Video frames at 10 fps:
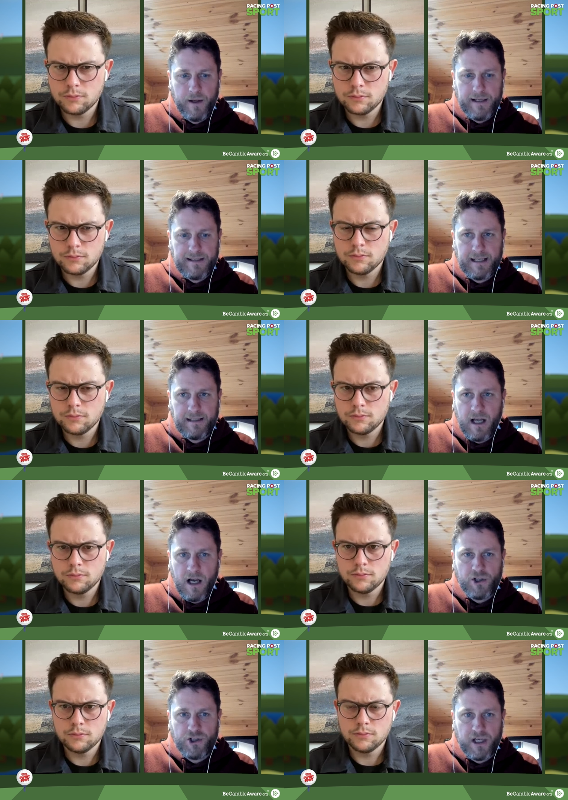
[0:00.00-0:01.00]
Speaker 1: He said
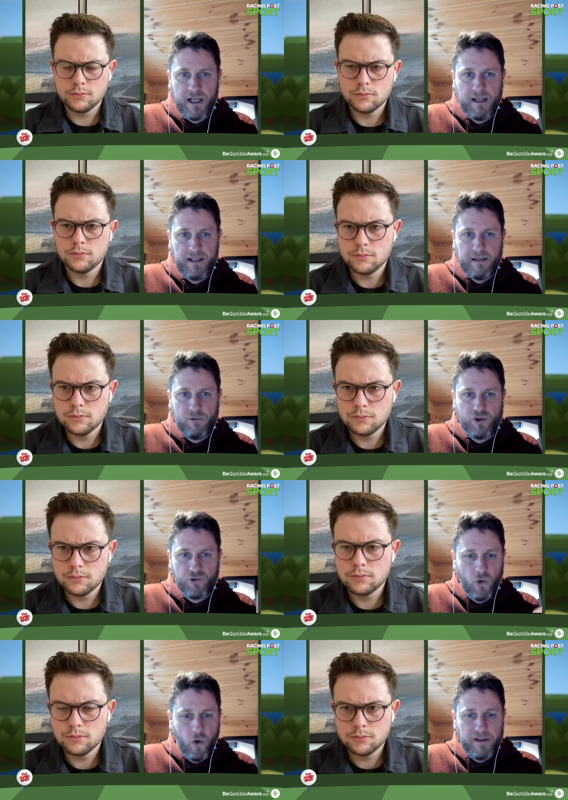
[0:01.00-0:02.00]
last year he was
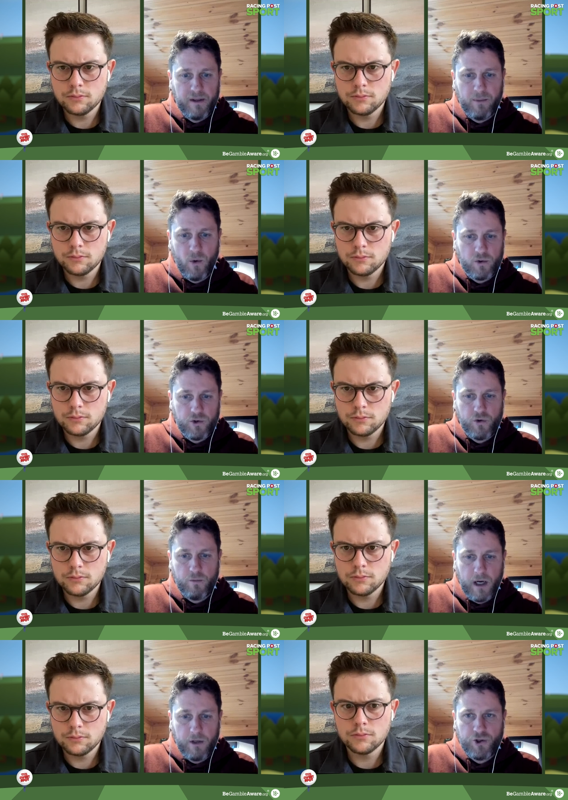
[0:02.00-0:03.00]
drawing the ball too
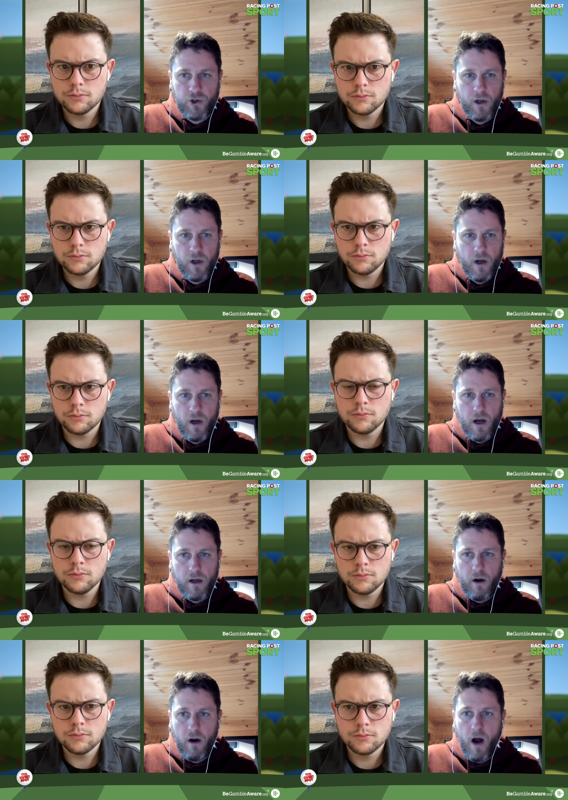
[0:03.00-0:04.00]
much. Mm. Uh,
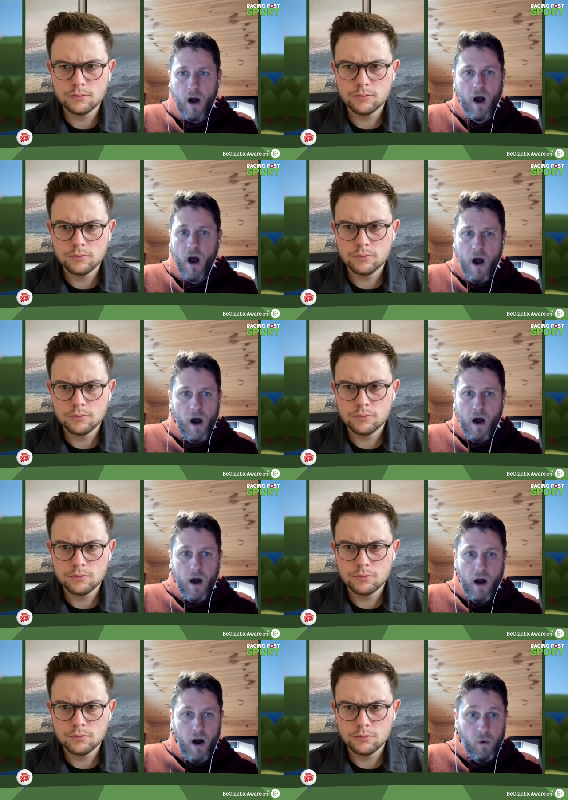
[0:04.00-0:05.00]
you know, I, I,
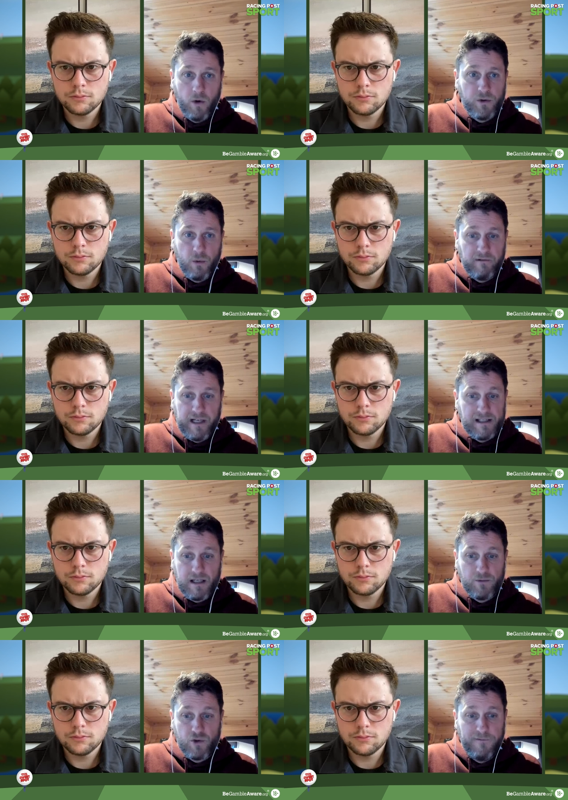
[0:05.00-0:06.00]
I, wonder whether he had
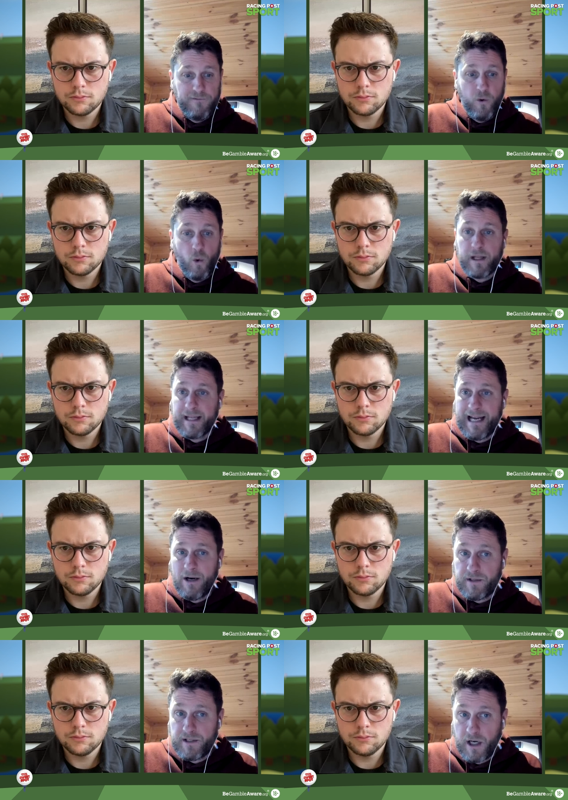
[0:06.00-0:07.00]
some sort of falling
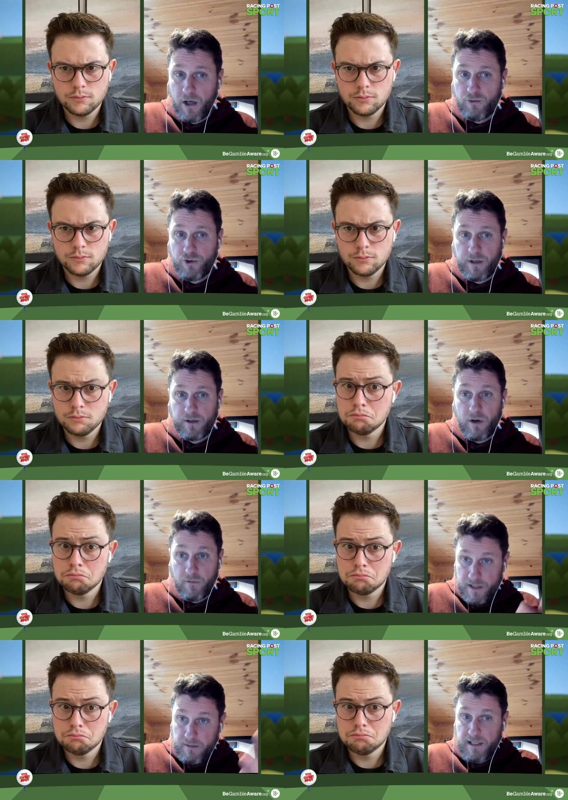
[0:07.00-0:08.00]
out with his coach. You know,
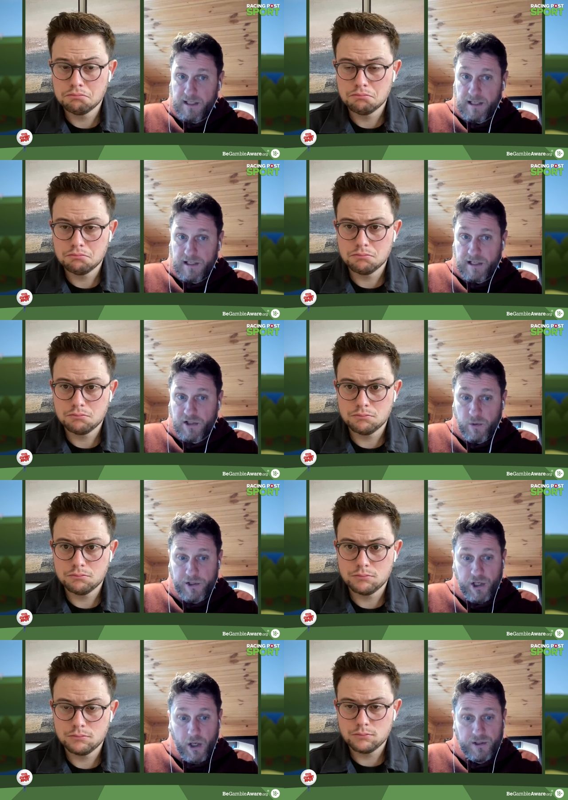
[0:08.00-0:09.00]
obviously he, he, he
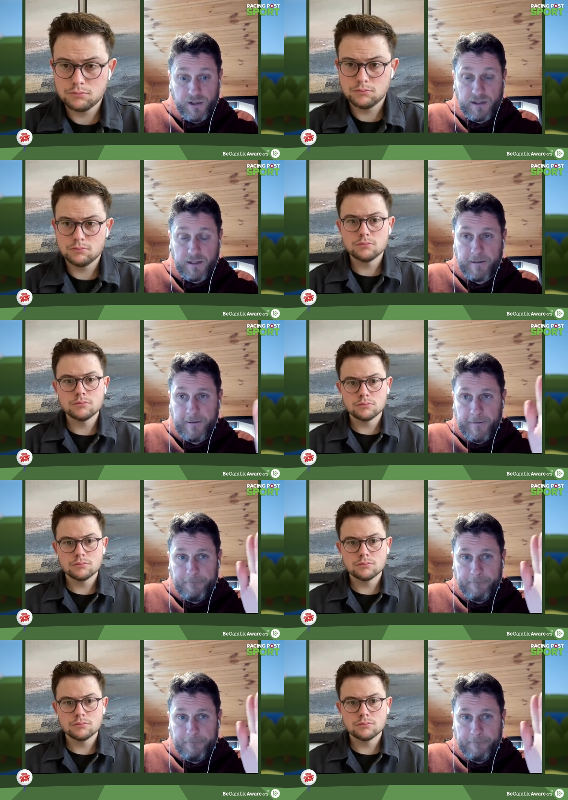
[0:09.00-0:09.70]
switched coaches, isn't he?